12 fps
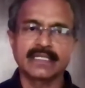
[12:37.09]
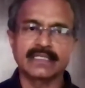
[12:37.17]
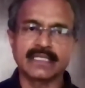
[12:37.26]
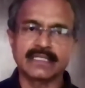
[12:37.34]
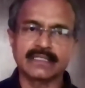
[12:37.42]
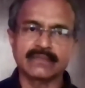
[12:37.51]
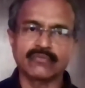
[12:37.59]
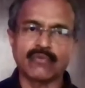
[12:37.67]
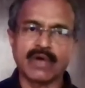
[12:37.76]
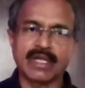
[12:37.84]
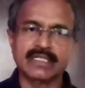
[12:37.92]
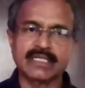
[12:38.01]
the
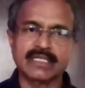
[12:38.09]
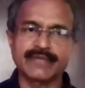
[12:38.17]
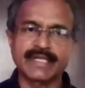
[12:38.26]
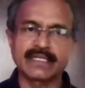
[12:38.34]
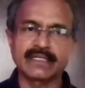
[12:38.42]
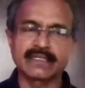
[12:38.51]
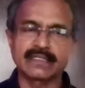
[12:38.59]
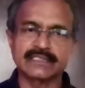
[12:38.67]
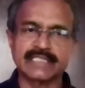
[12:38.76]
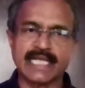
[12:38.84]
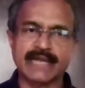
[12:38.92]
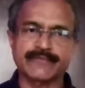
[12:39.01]
wall covering the
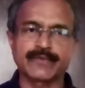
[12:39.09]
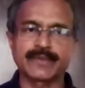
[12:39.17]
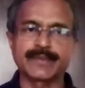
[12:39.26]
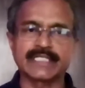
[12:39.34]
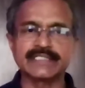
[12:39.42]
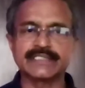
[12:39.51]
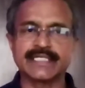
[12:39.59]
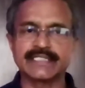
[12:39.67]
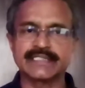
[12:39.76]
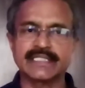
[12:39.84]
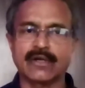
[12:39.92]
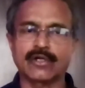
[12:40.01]
shaft will be considered as
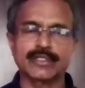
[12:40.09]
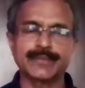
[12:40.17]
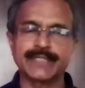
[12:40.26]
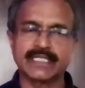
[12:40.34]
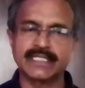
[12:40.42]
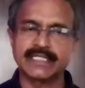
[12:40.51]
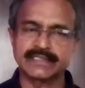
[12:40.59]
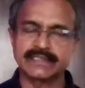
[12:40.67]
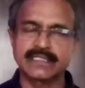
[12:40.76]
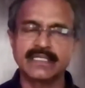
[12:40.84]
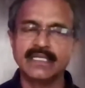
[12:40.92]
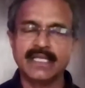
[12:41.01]
automatically as
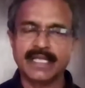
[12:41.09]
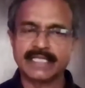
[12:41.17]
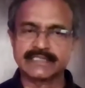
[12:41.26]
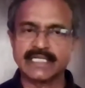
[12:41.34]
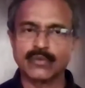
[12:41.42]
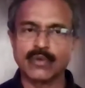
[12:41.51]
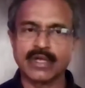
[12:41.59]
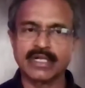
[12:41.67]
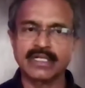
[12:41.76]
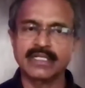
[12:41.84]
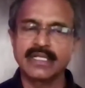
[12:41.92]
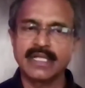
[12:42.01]
external wall,